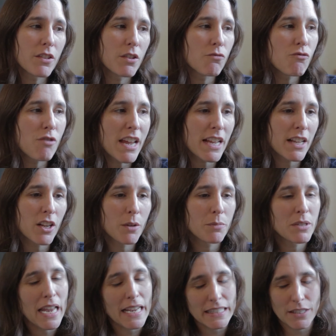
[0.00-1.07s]
the real
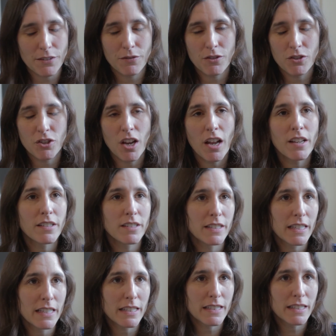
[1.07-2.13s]
objective
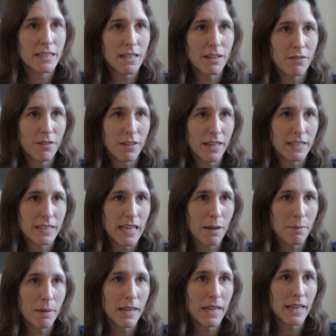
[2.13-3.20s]
chances of things
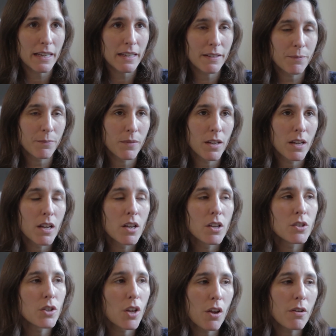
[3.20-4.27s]
happening
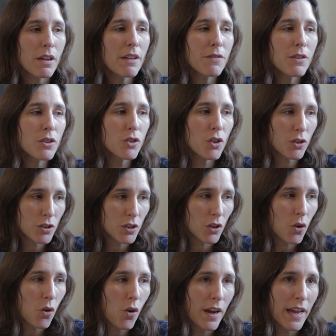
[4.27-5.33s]
so if you toss a
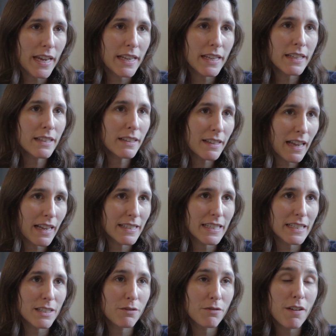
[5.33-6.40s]
coin and
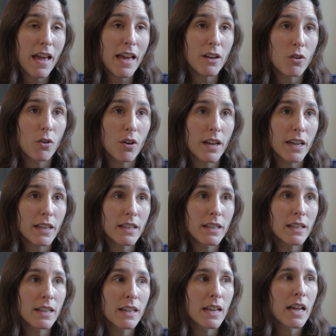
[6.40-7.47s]
it's a fair coin,
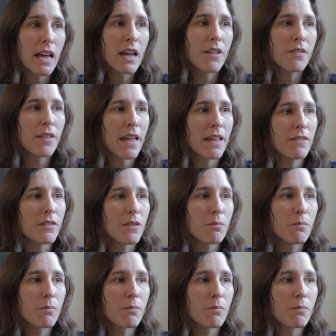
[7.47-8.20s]
then the